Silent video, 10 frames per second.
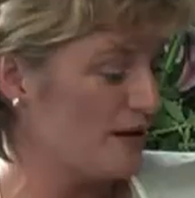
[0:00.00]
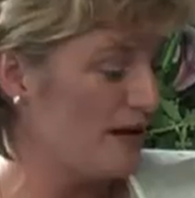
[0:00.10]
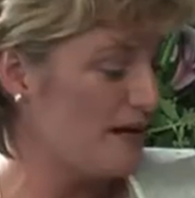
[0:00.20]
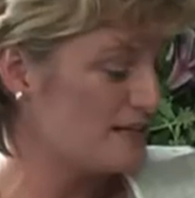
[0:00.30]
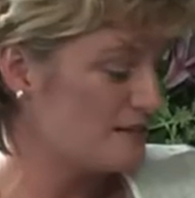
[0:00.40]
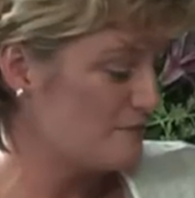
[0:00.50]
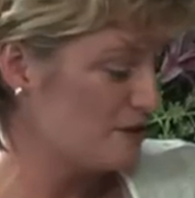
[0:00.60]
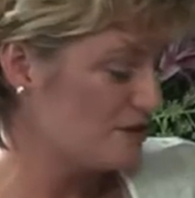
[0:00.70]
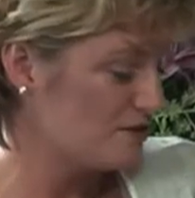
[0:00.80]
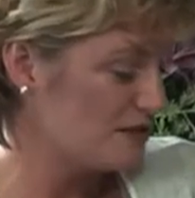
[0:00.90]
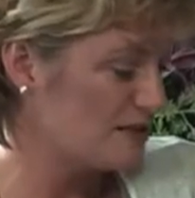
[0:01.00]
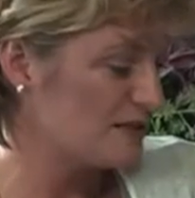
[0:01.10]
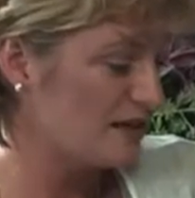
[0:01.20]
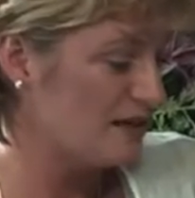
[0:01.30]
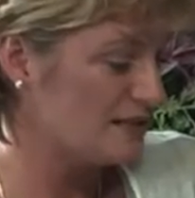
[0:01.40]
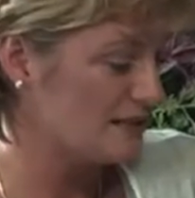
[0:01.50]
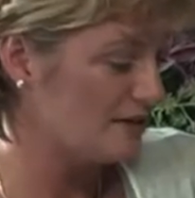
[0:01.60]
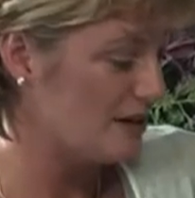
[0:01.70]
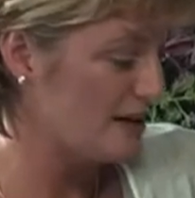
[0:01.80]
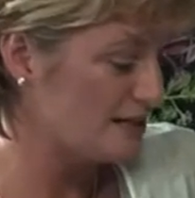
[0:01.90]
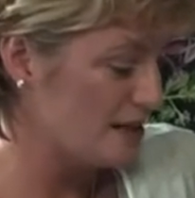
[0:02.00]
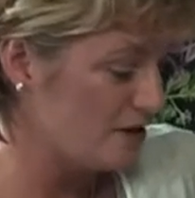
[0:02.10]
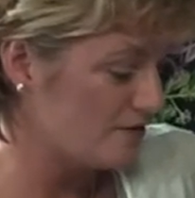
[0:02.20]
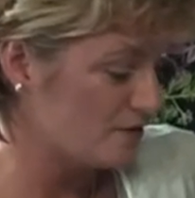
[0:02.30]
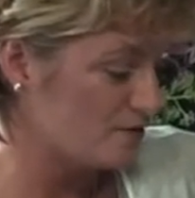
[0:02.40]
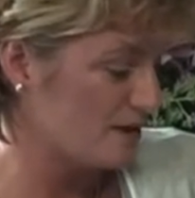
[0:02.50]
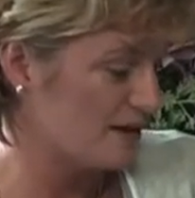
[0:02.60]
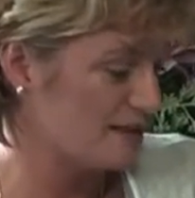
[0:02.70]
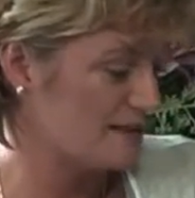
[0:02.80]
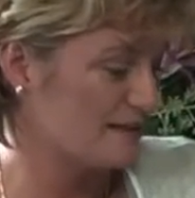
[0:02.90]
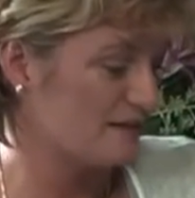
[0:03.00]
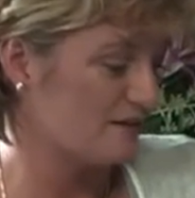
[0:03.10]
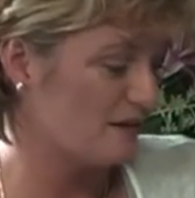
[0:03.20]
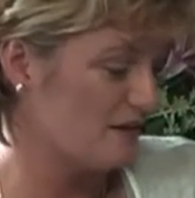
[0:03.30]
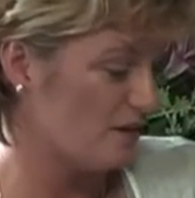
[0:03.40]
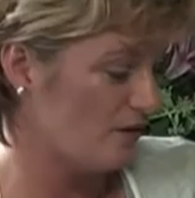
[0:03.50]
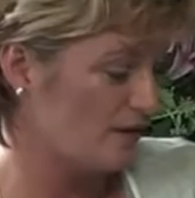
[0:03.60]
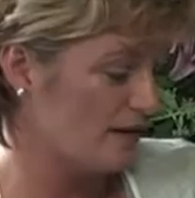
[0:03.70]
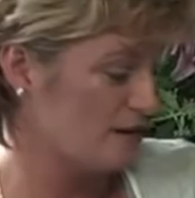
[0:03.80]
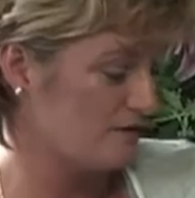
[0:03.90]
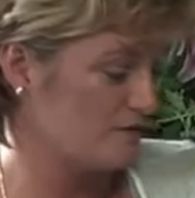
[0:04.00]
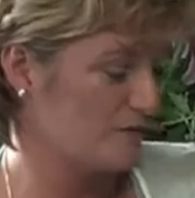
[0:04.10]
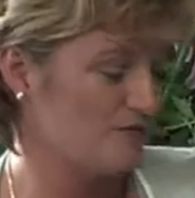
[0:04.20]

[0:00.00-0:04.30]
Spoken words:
what I ask them to do is to cast their eyes over the words that are on each of the